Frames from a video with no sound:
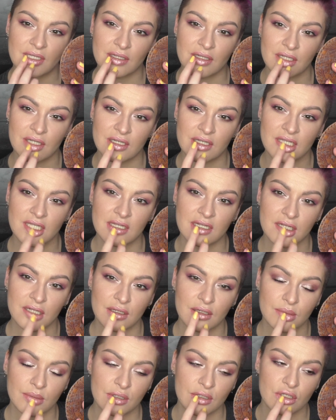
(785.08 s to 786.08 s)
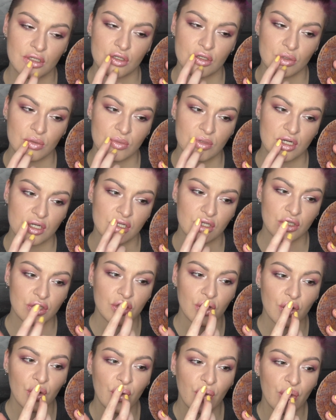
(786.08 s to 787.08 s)
it looks a little bit too
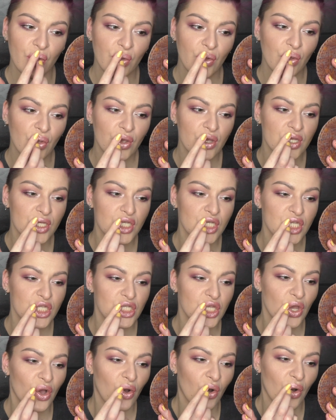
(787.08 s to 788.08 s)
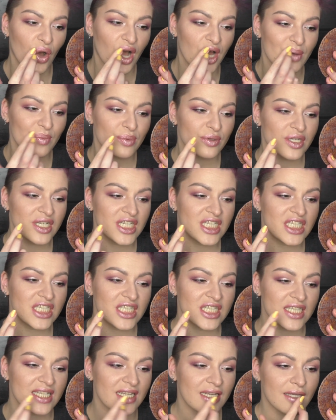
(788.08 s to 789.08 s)
much. So I put
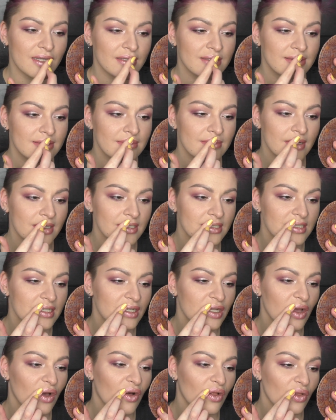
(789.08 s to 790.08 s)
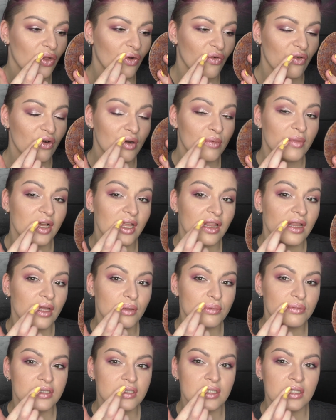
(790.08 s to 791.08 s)
it, like, smudged it all over my
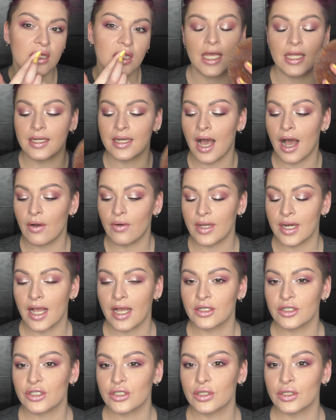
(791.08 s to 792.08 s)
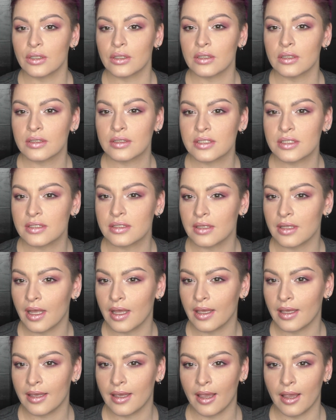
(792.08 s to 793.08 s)
lips, and now it actually looks
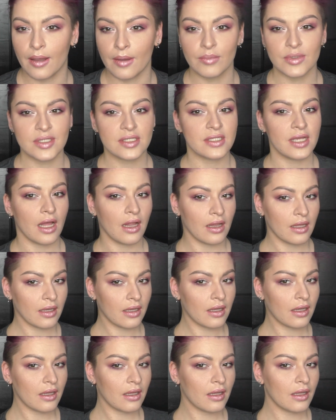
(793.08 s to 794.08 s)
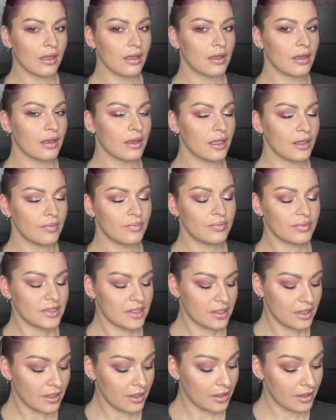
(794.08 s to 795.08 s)
like a metallic
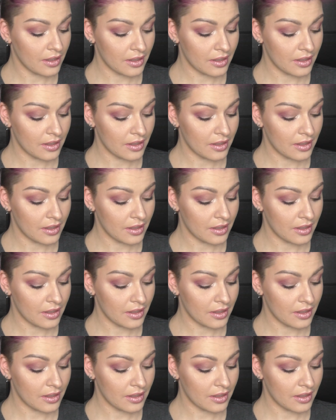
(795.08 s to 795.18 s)
lipstick.